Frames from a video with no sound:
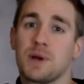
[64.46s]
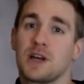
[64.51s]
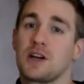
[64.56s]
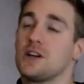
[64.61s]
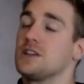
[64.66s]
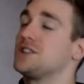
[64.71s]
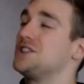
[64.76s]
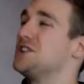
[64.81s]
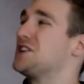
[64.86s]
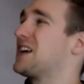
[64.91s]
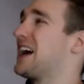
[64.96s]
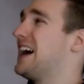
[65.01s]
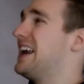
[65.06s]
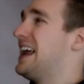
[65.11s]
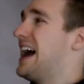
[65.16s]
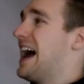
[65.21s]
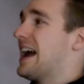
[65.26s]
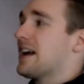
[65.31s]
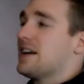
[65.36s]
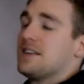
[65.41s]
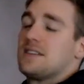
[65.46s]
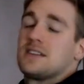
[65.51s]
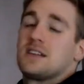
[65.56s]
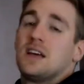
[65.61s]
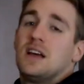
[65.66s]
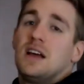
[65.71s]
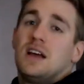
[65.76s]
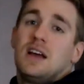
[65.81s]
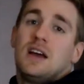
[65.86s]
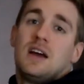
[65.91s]
because you can hang it
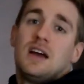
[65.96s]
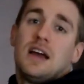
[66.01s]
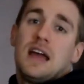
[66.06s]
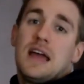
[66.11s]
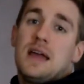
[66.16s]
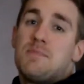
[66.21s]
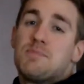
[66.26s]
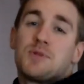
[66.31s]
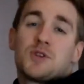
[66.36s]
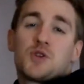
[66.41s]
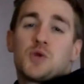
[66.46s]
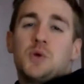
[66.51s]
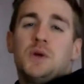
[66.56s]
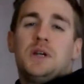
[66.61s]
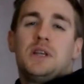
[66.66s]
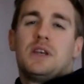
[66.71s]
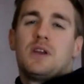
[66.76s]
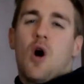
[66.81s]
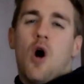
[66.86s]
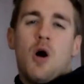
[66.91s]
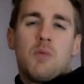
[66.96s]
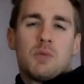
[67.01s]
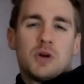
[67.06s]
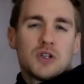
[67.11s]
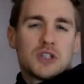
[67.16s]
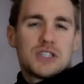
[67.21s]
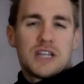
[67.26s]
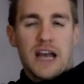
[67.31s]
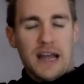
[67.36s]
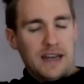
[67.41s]
in between
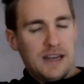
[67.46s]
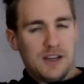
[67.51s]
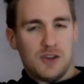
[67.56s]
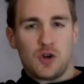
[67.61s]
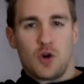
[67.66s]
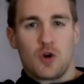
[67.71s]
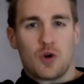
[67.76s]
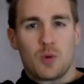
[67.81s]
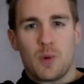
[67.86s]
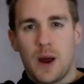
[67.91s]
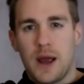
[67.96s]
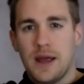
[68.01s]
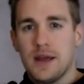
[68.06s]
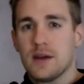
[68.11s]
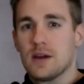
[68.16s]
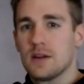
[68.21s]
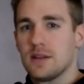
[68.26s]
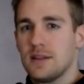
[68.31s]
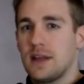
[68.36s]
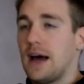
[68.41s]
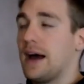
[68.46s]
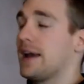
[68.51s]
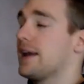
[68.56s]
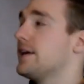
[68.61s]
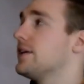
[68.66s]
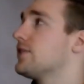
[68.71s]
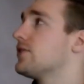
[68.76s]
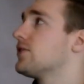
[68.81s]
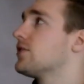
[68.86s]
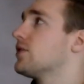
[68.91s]
almost any doorway, that
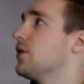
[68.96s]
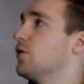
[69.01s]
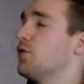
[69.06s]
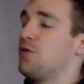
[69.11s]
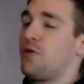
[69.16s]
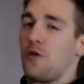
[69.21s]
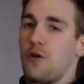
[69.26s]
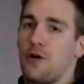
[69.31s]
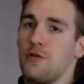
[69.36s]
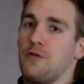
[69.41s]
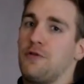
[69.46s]
is for a